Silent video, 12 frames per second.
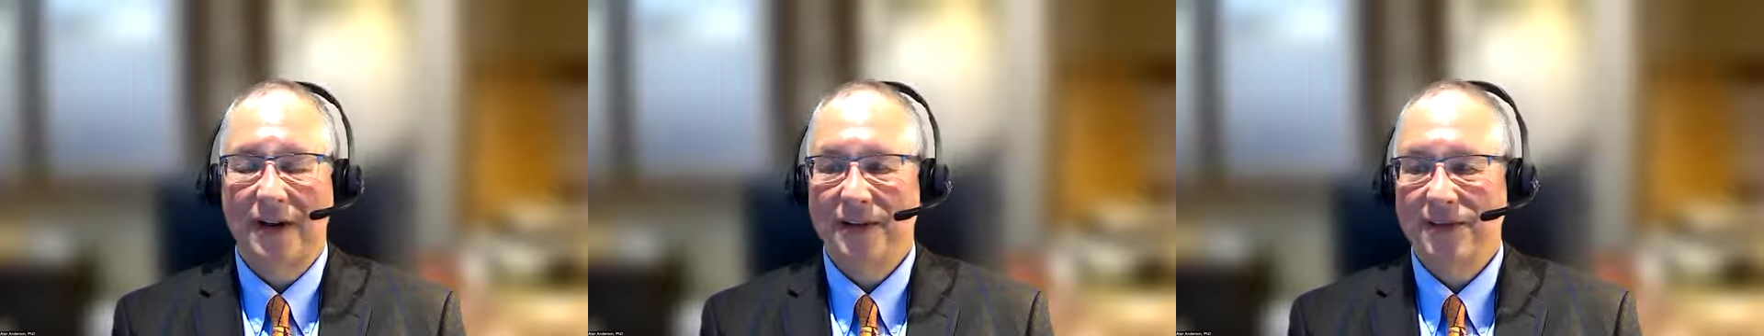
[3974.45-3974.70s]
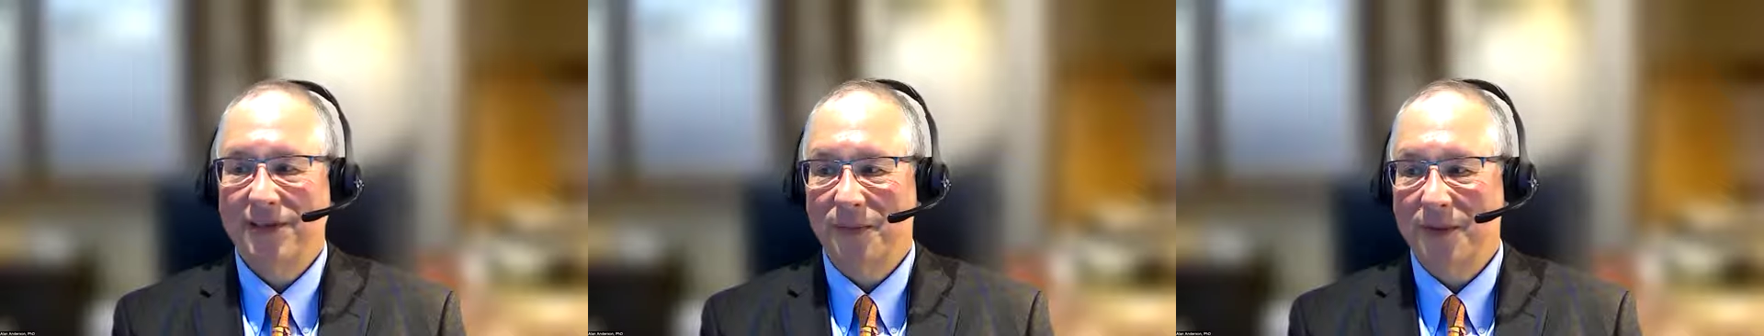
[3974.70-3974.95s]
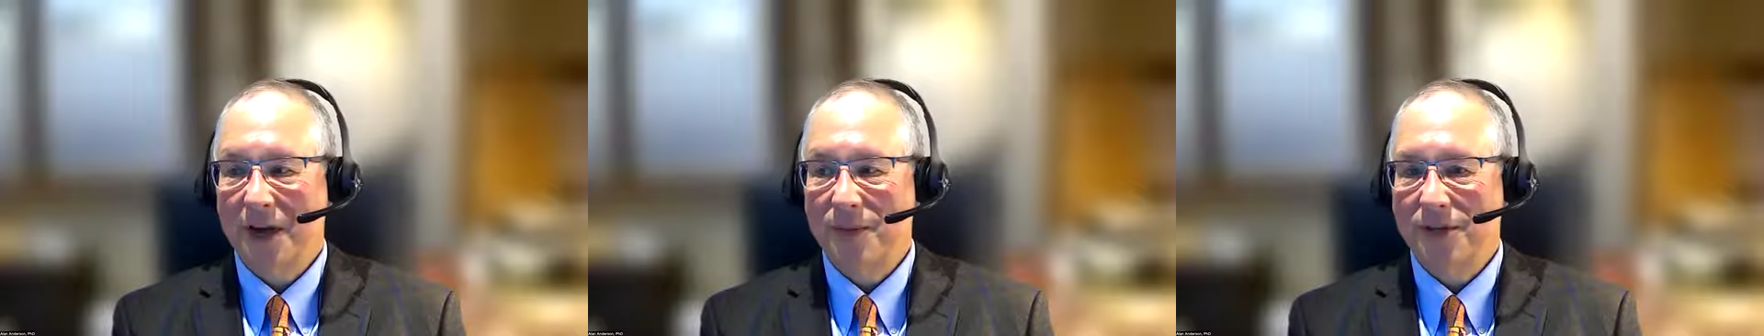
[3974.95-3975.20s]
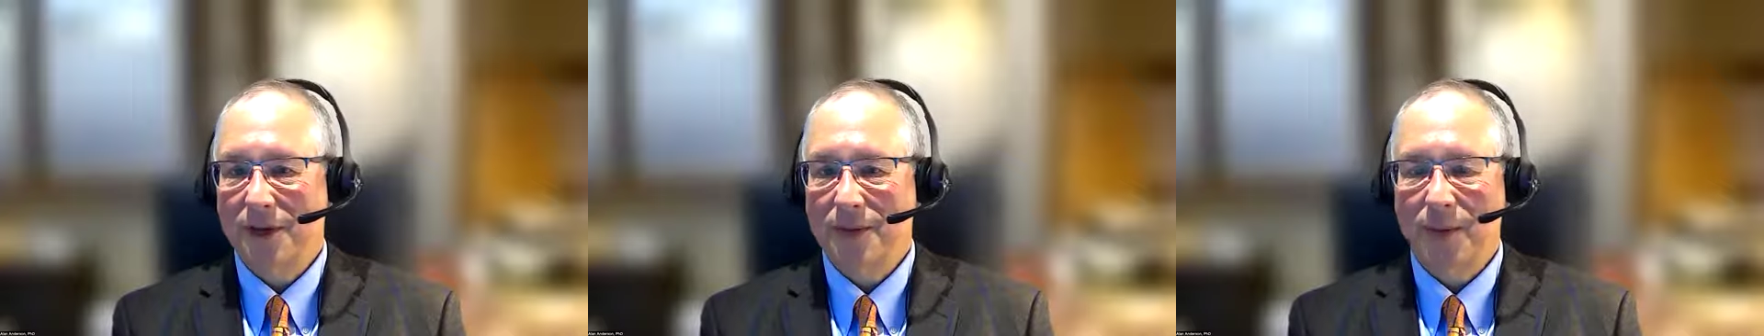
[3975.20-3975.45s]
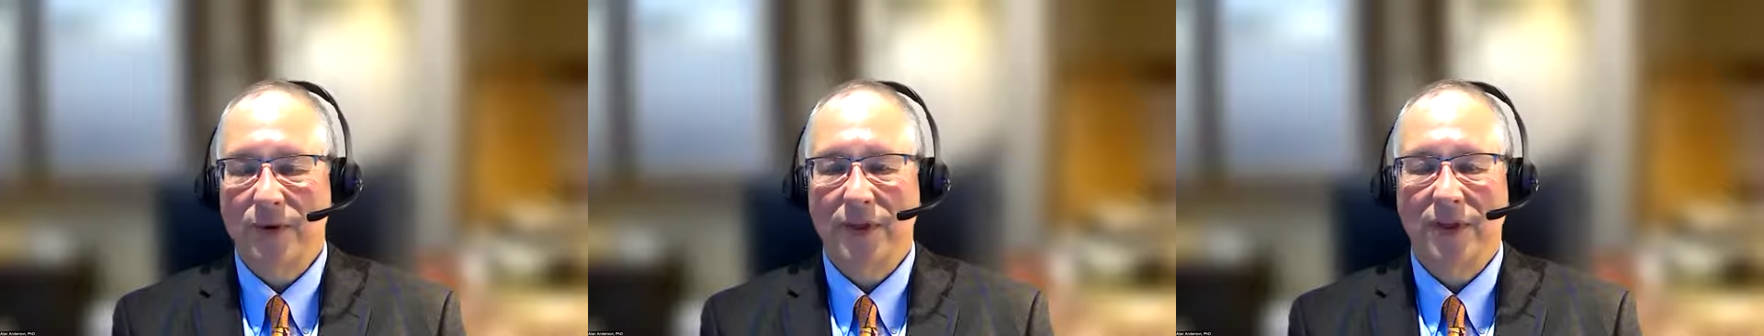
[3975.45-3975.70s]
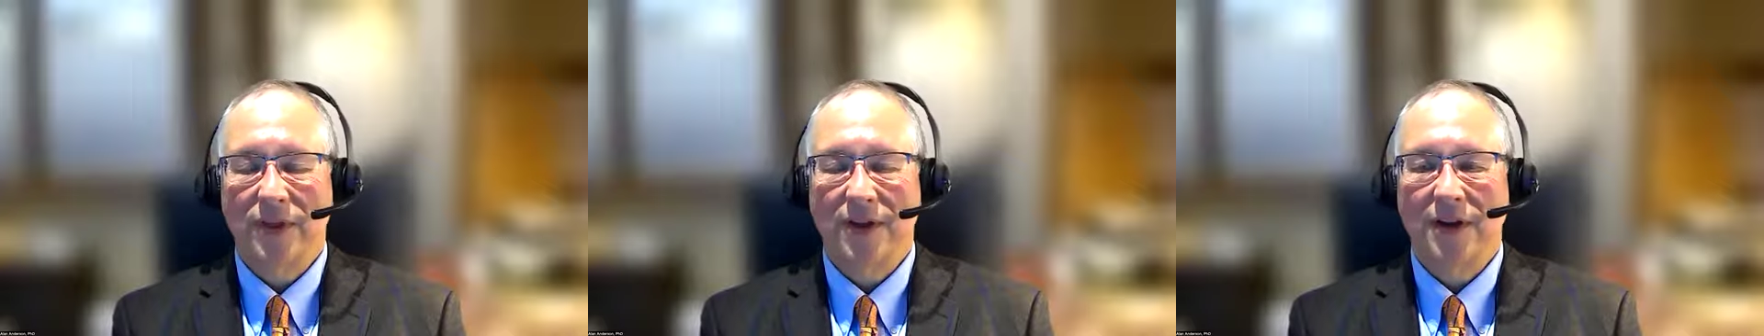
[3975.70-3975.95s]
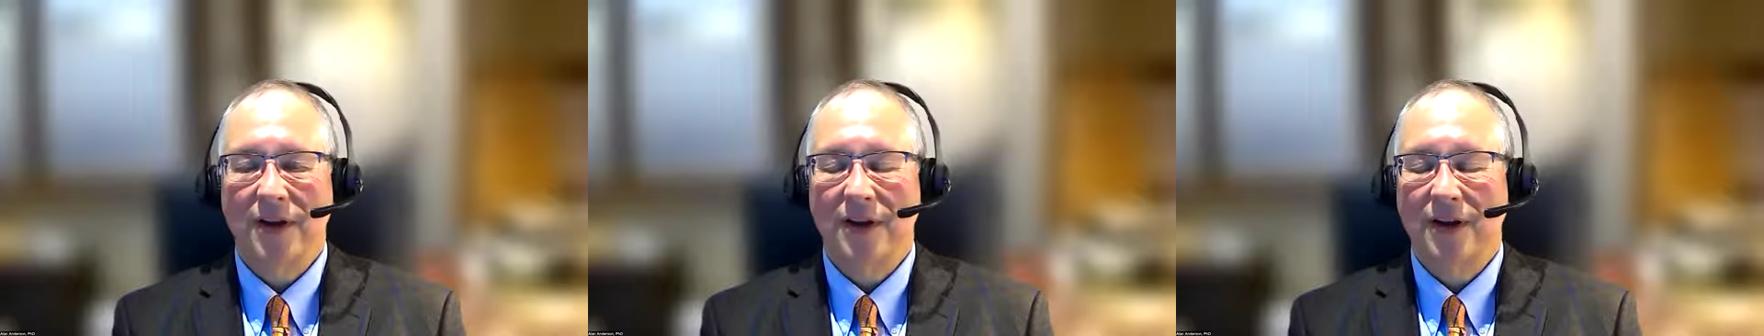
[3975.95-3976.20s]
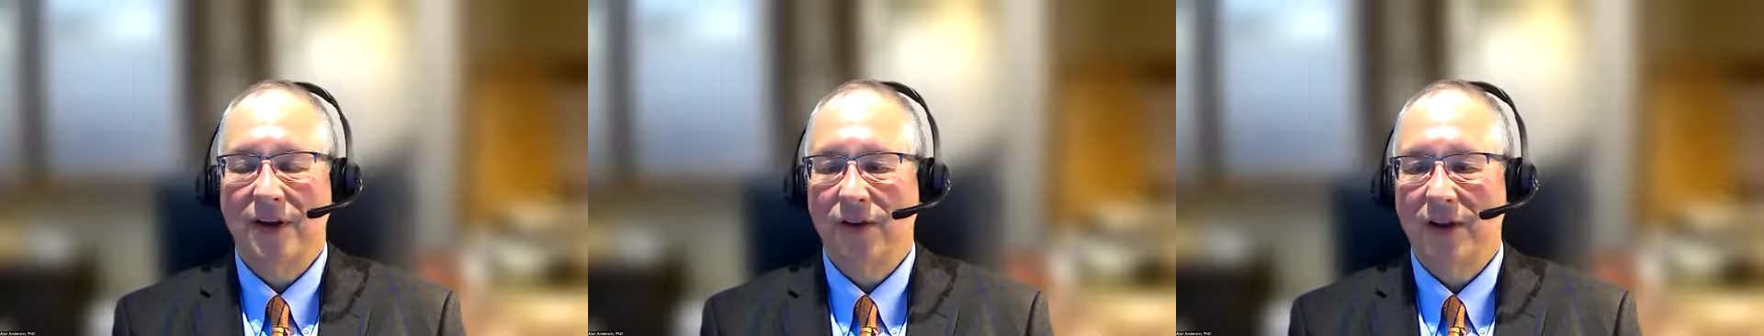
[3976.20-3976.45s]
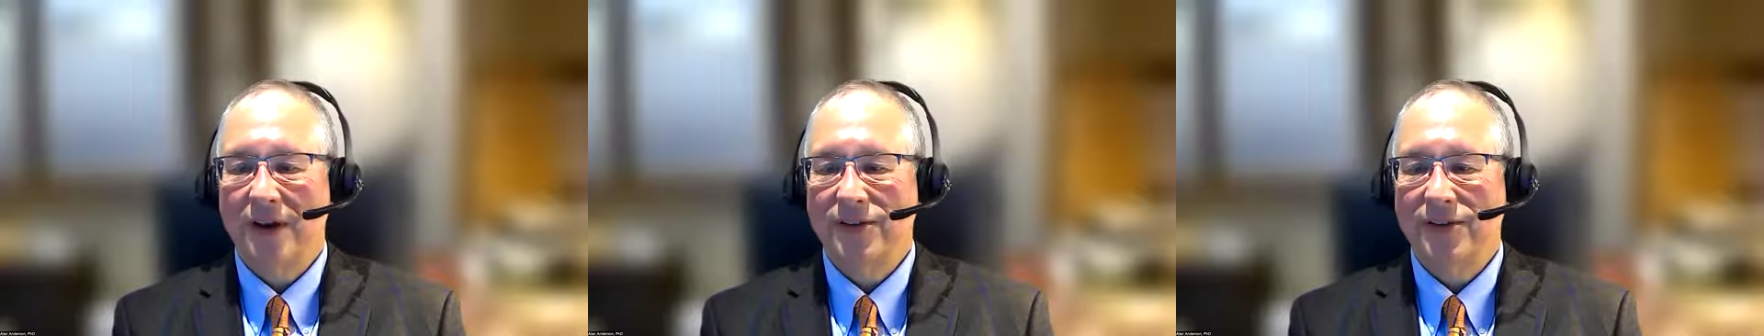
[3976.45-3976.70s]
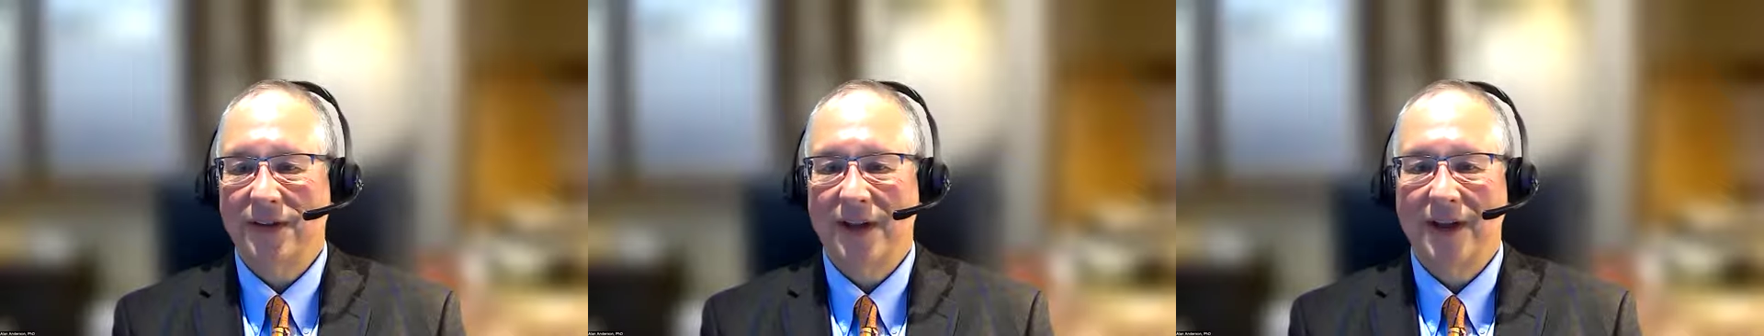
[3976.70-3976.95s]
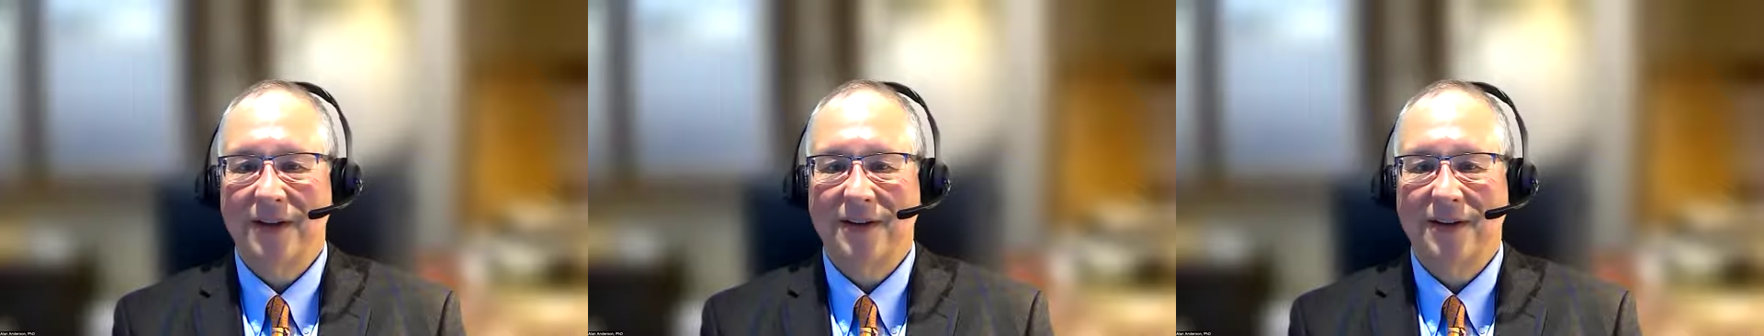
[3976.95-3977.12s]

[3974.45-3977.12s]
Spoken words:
sometimes come up with a clause that